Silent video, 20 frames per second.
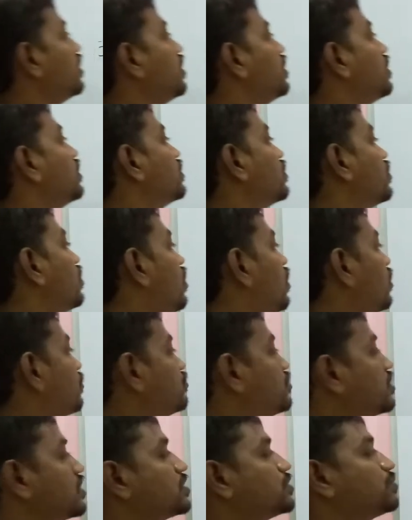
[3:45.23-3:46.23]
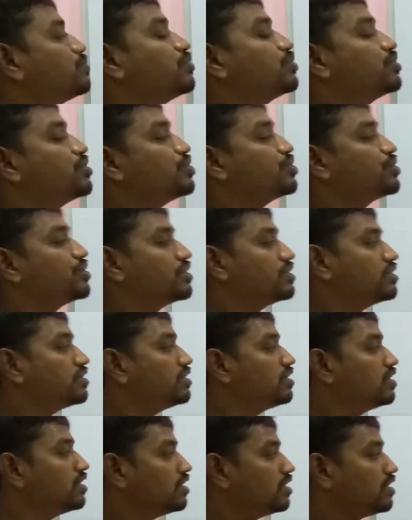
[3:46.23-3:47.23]
in the object's
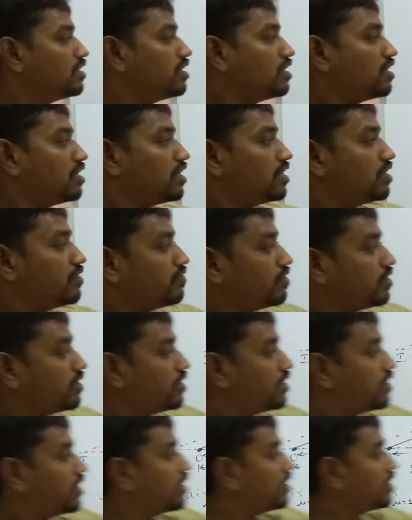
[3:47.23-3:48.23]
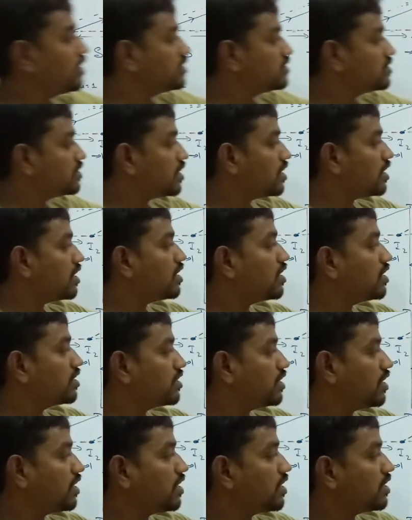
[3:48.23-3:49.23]
position, and T is the
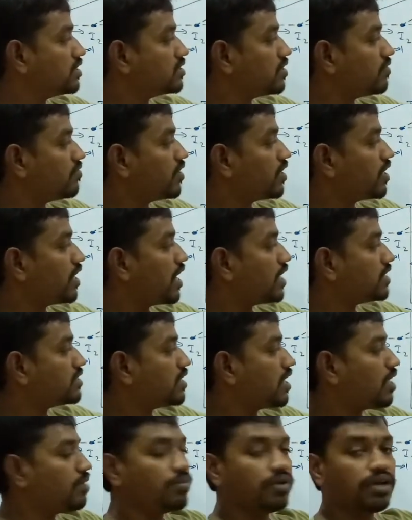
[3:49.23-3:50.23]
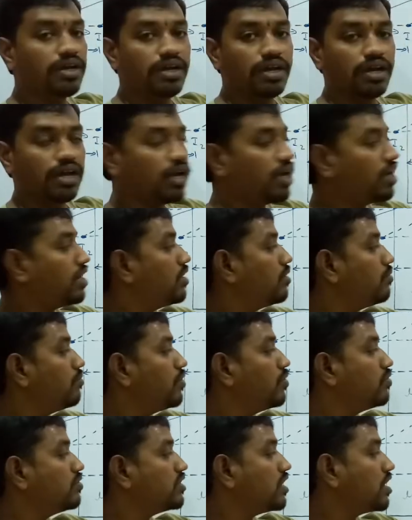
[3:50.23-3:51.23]
thickness of the glass slab and
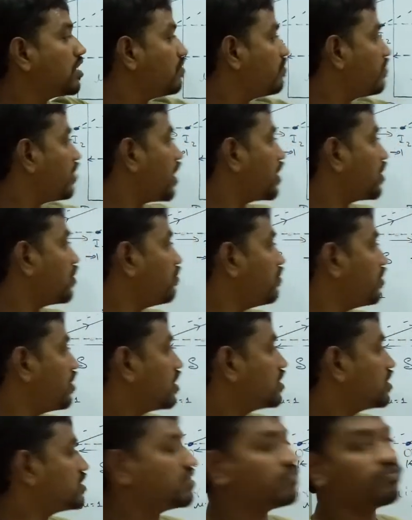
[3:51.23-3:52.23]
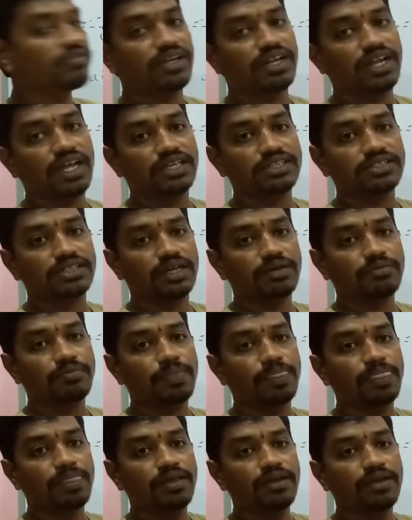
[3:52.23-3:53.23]
mu is the refractive index of the glass slab.
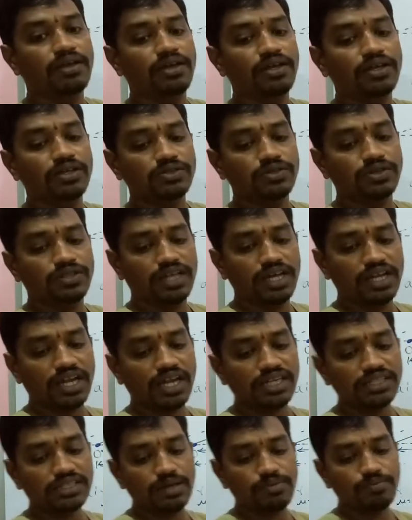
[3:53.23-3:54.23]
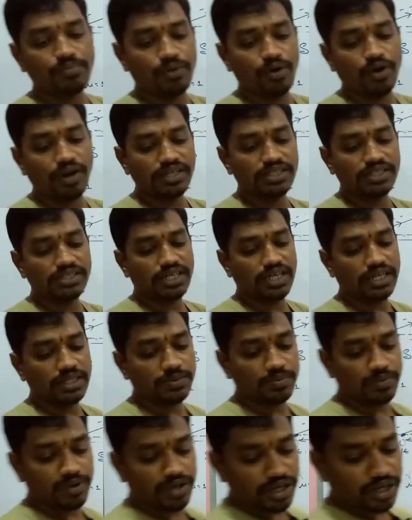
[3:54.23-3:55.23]
So there are some points
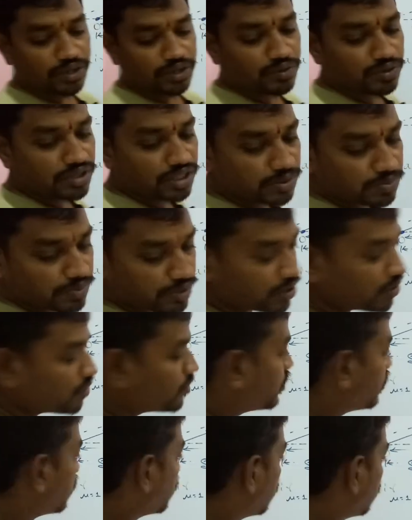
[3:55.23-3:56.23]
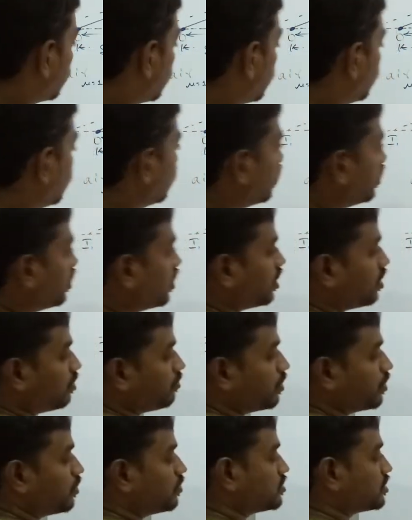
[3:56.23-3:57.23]
corresponding to this particular
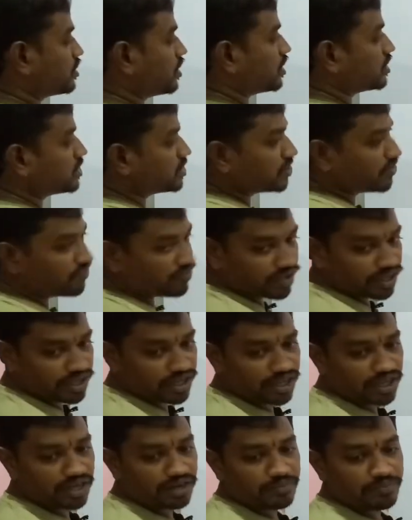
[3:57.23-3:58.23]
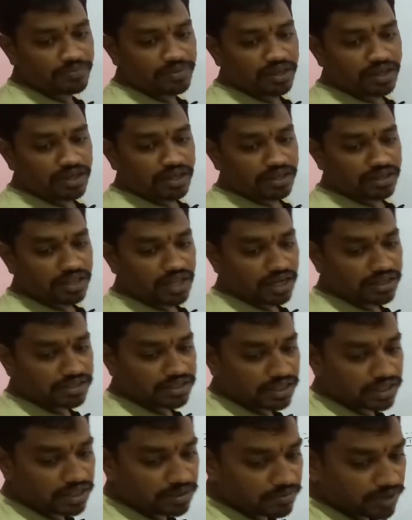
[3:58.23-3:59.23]
shift here. That's
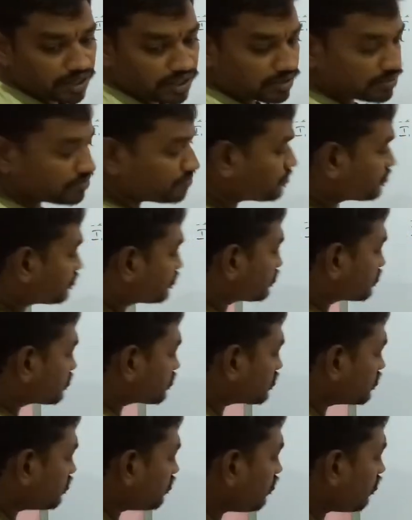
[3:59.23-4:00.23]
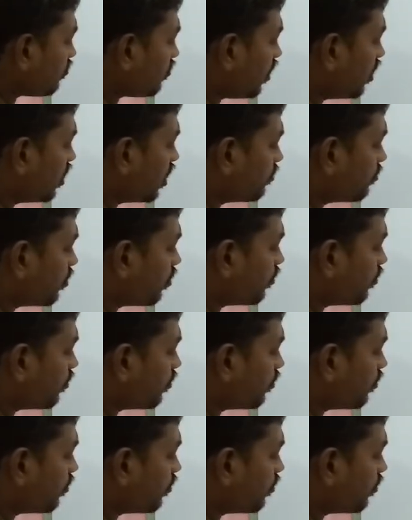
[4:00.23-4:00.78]
nothing but, number